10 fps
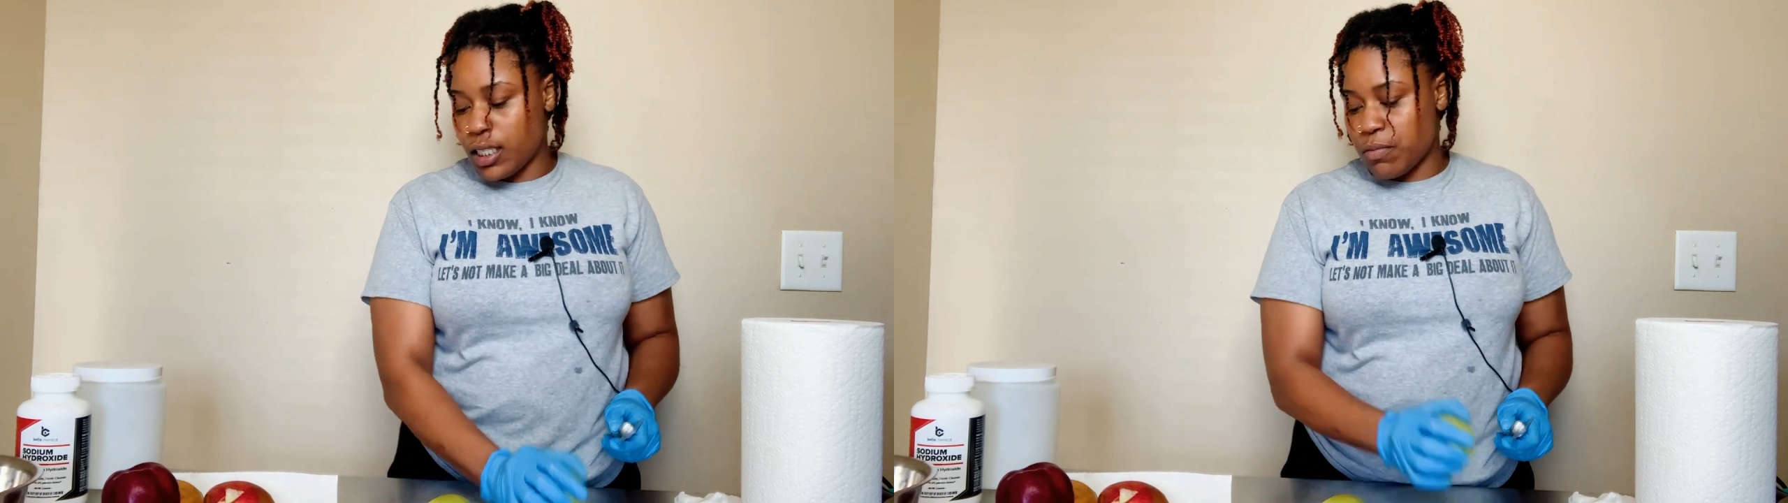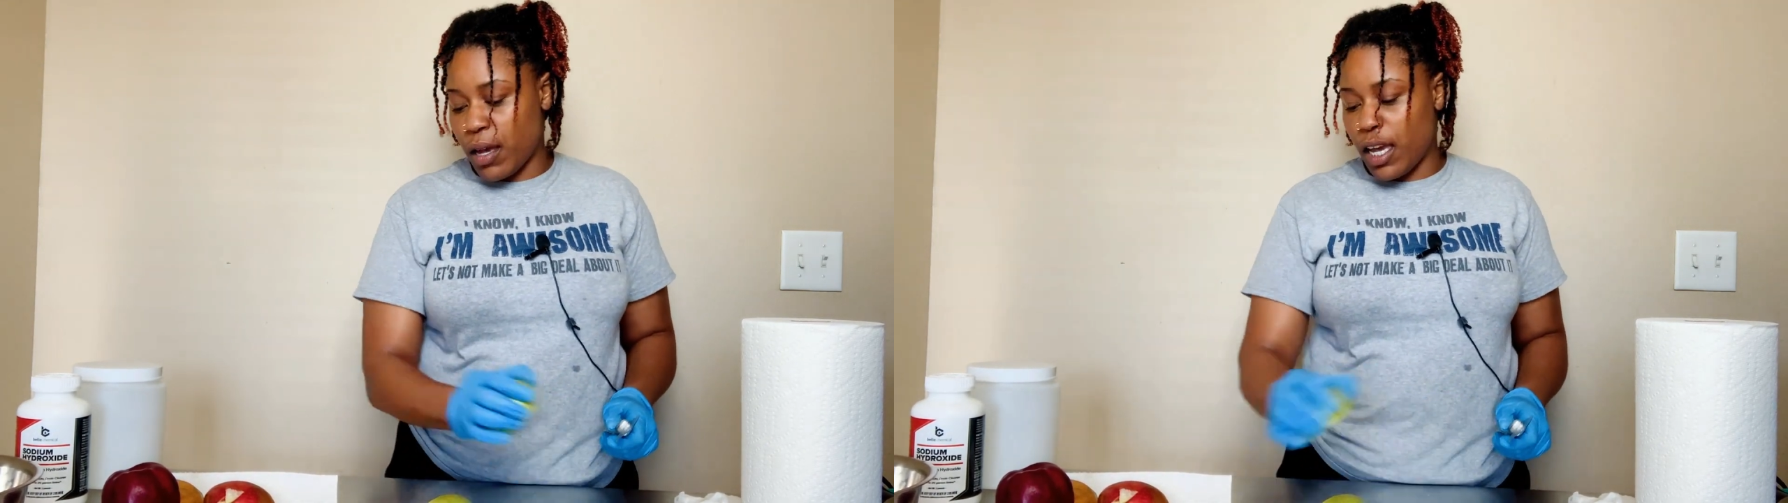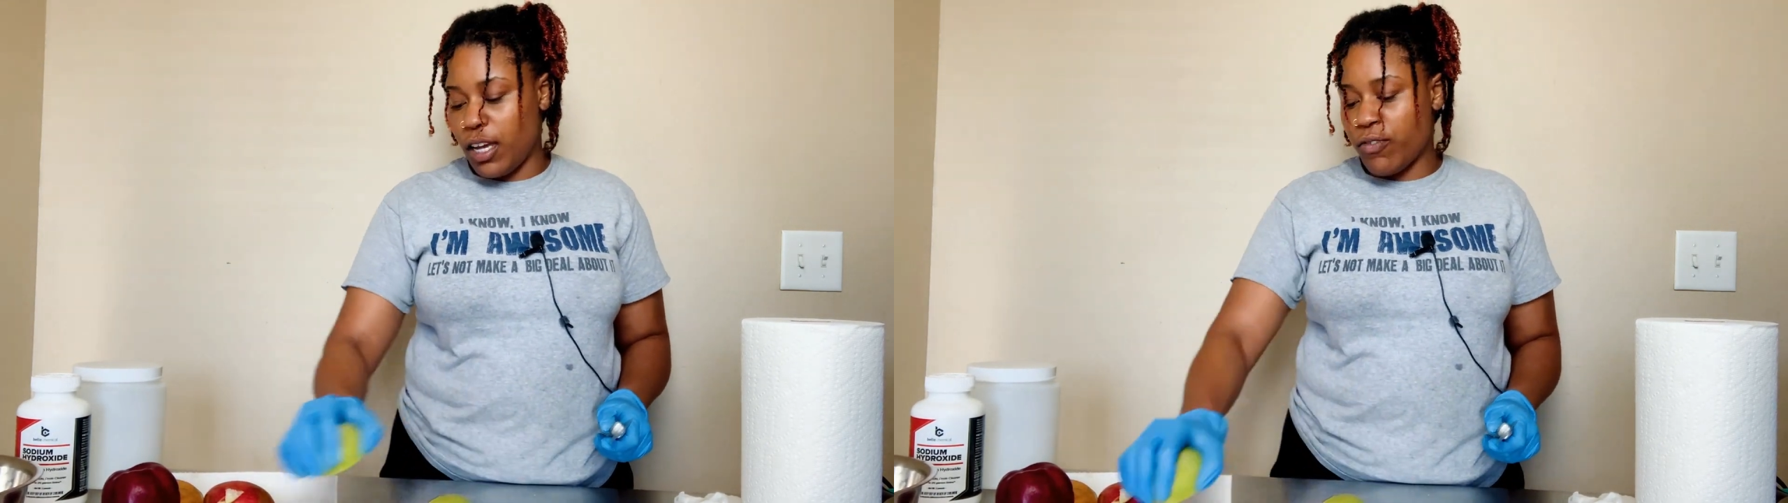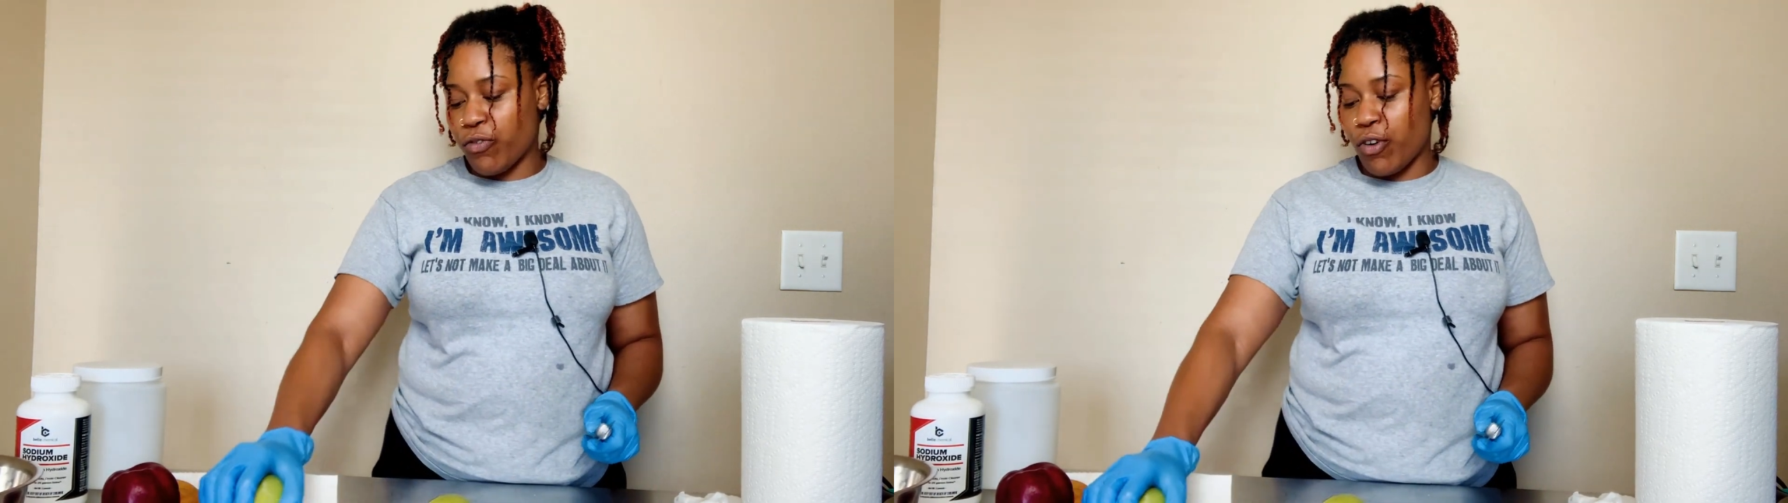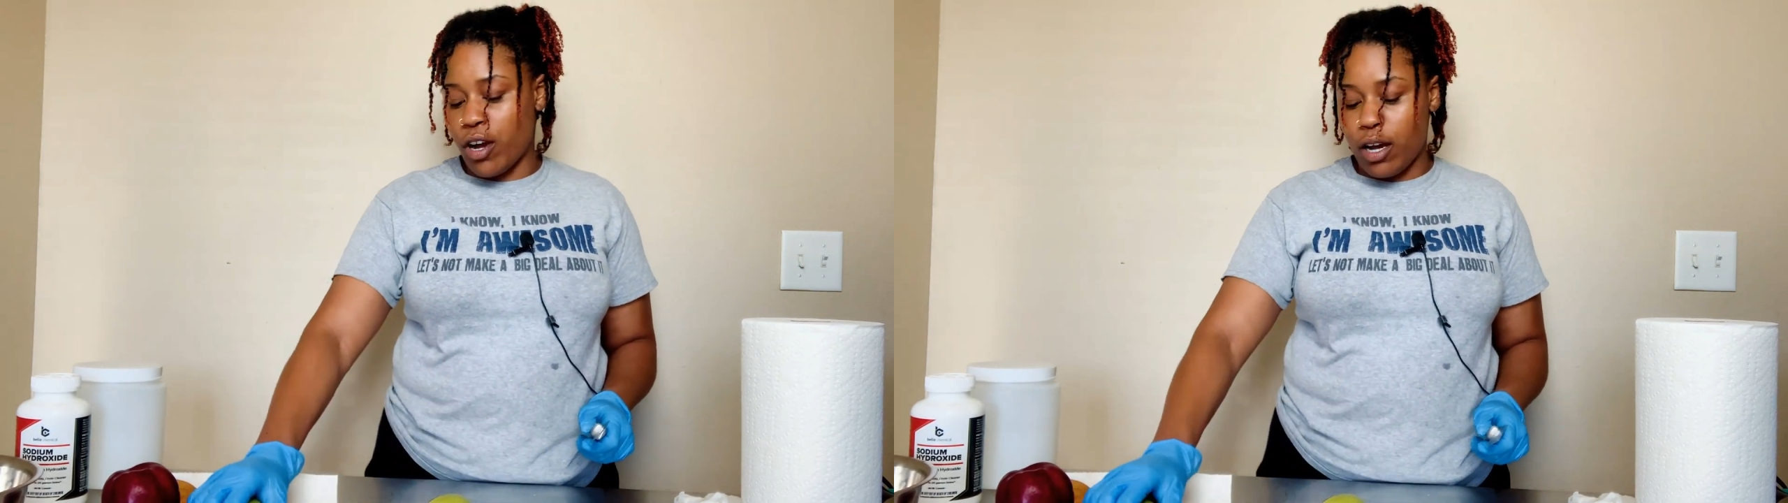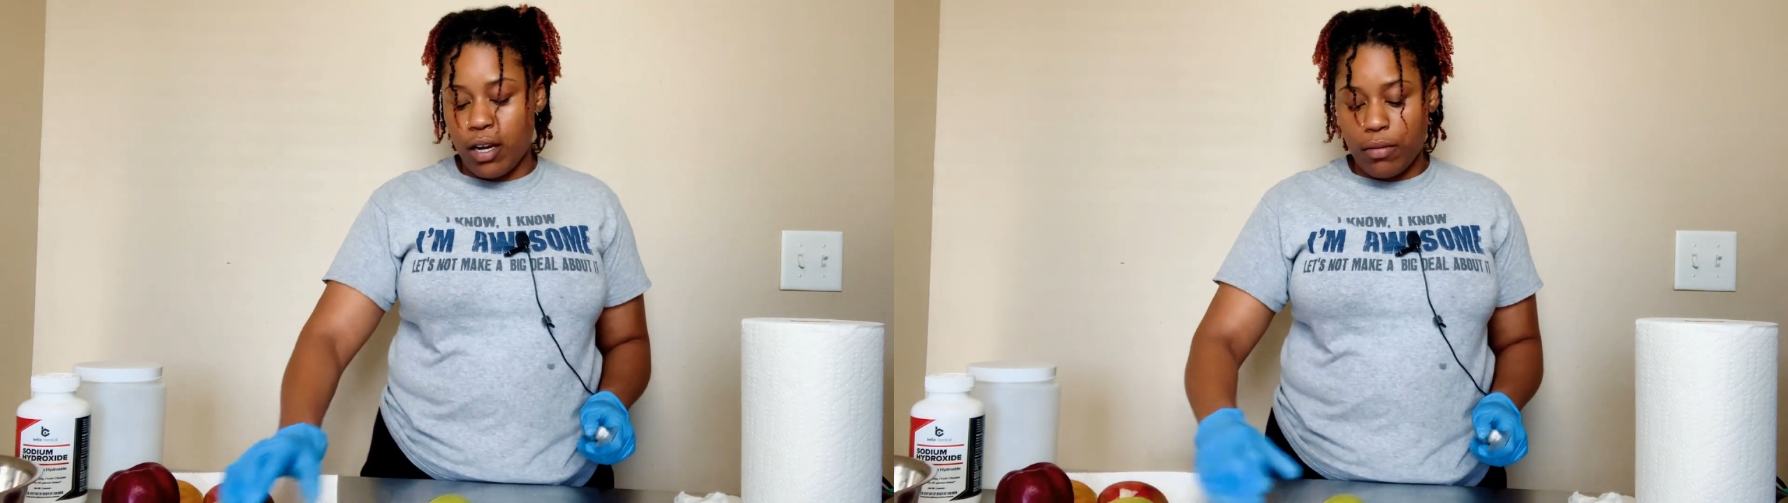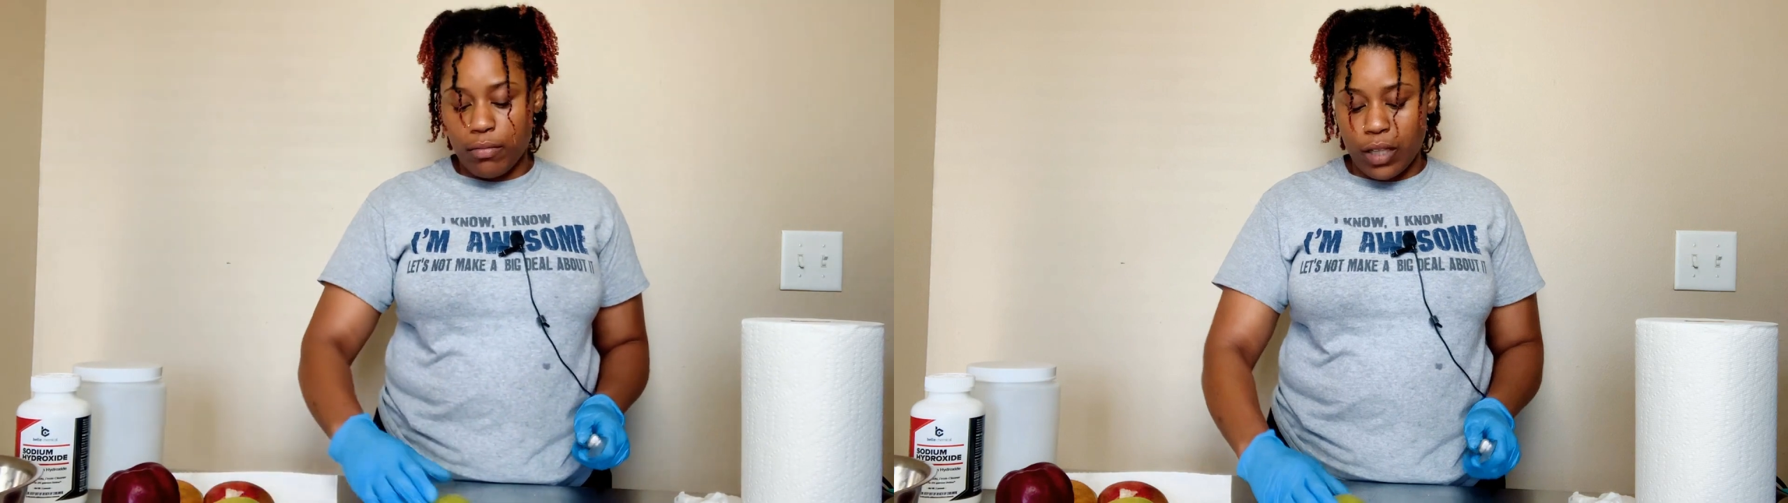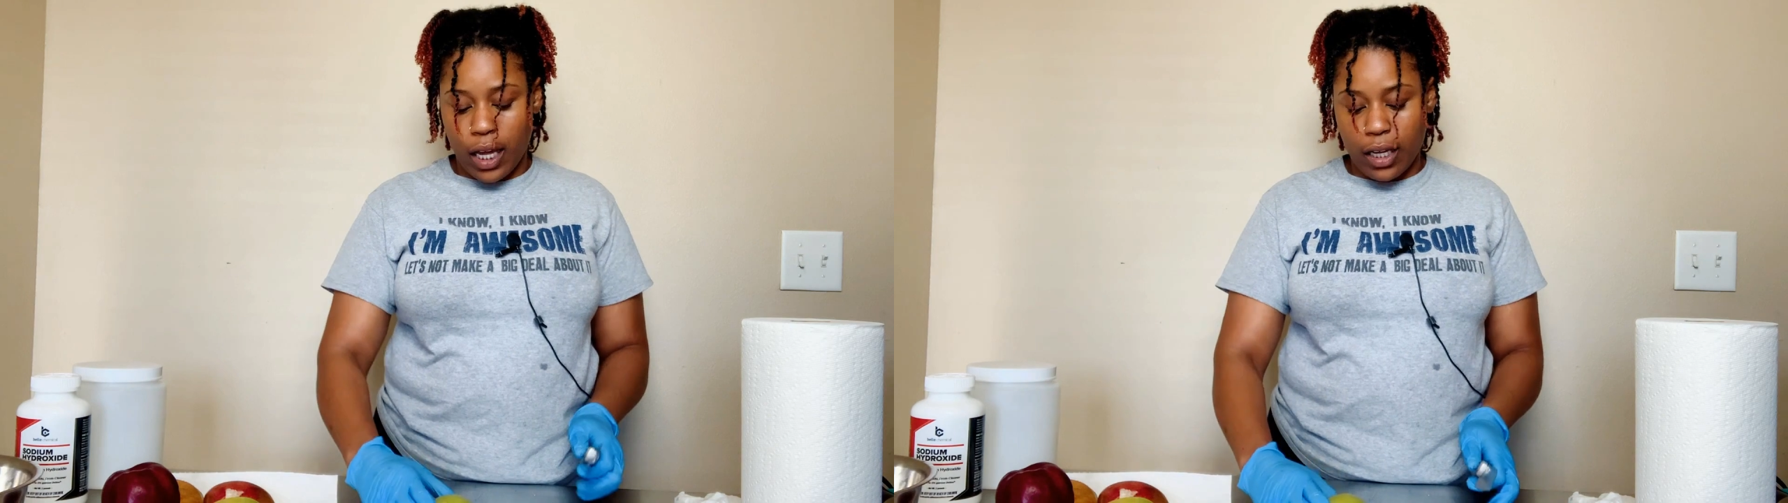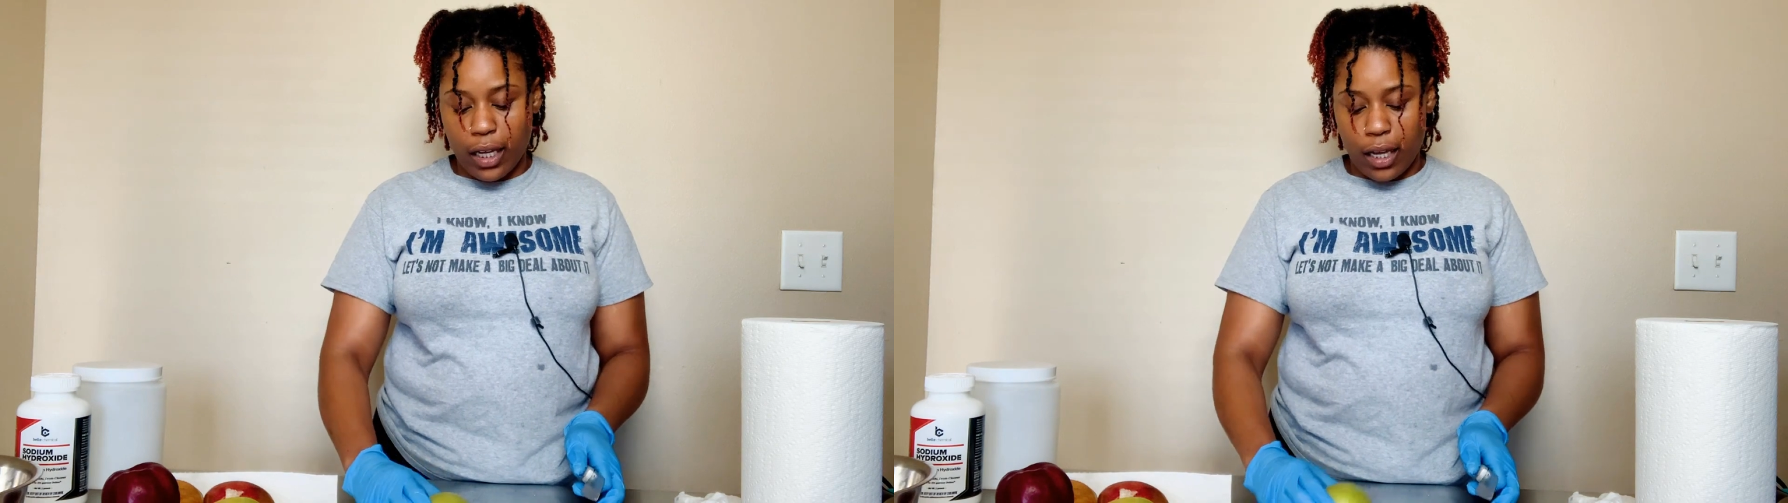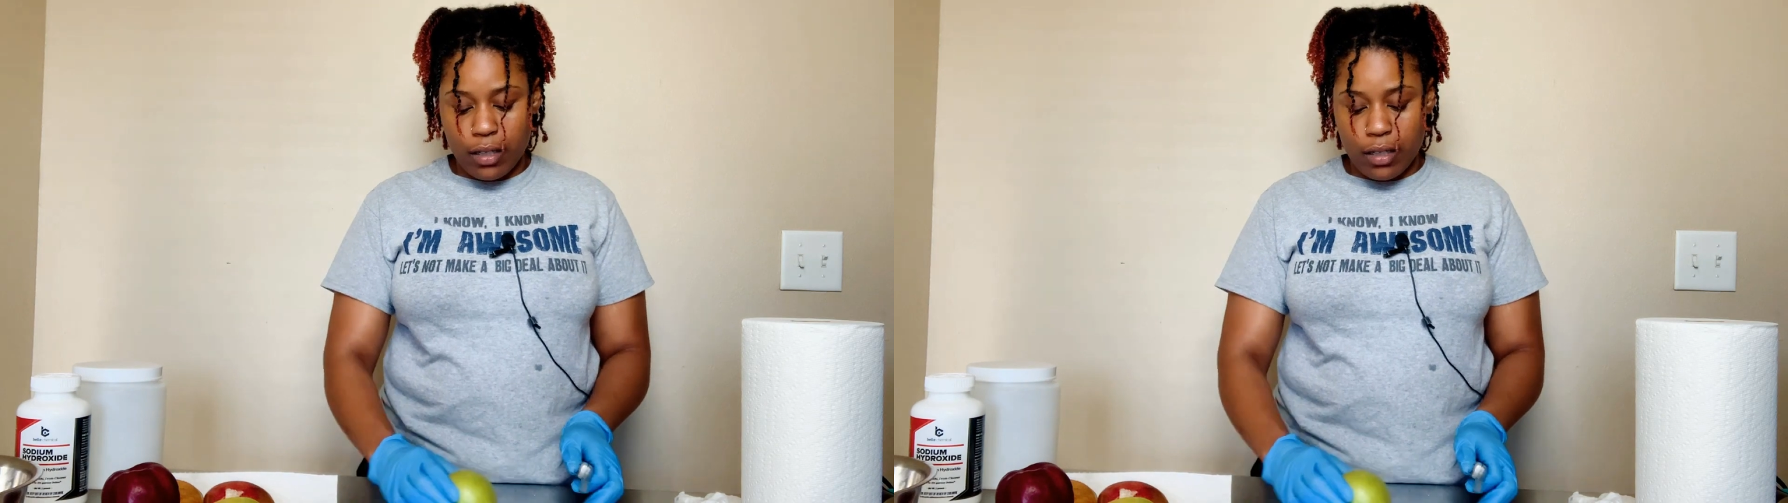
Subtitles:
made from like